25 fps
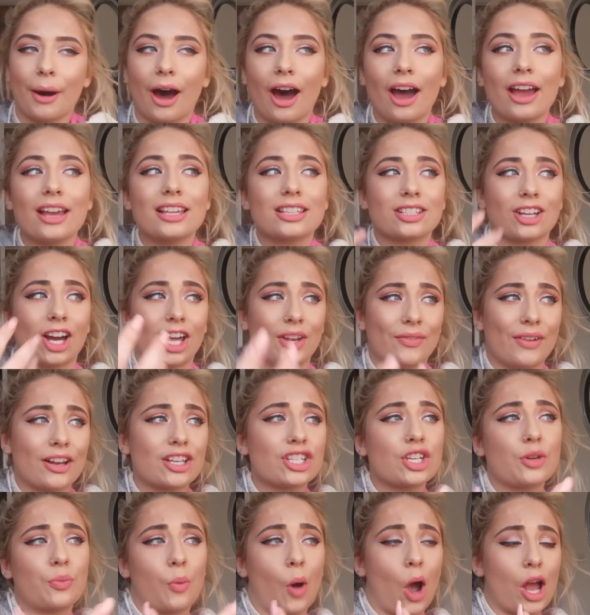But it's kind of
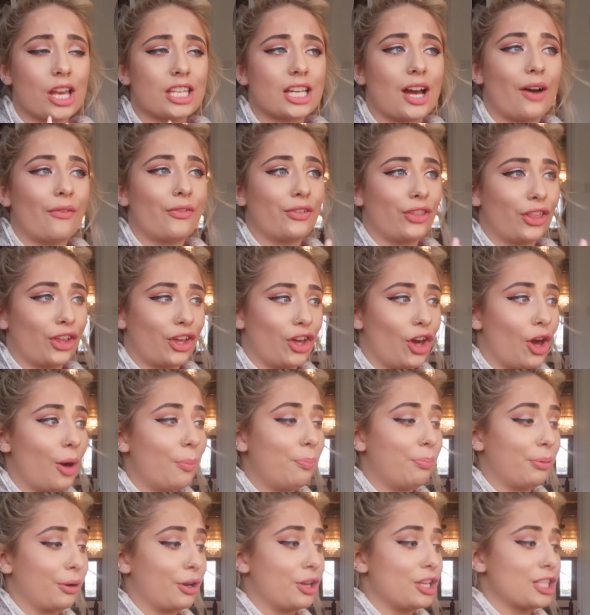actually worked out for the
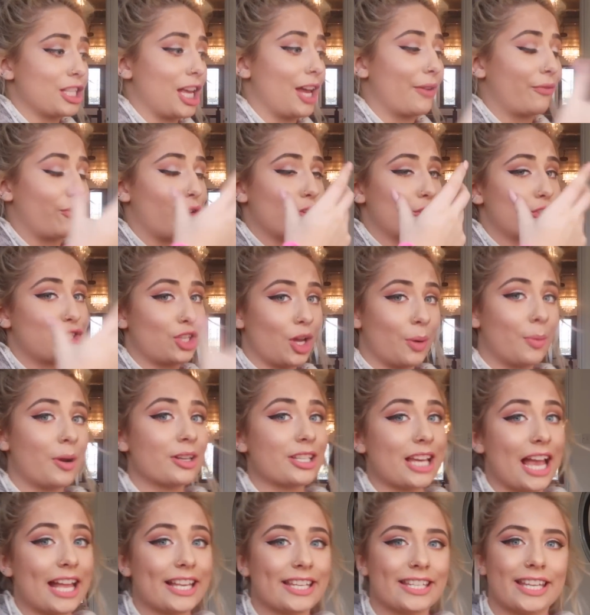good because I've got so
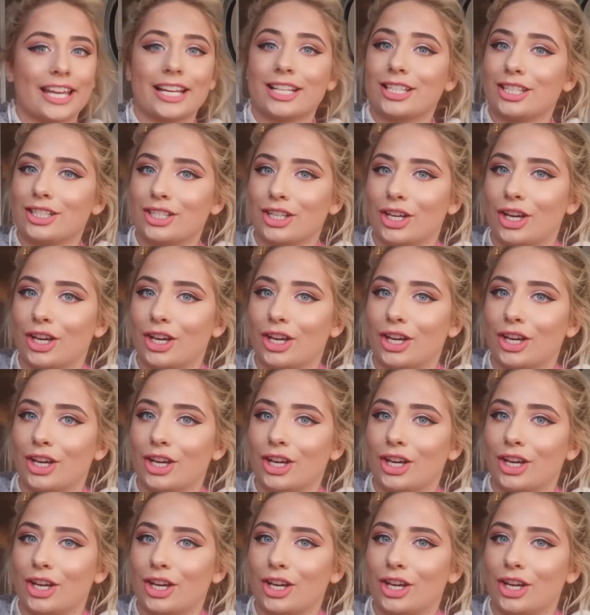much editing to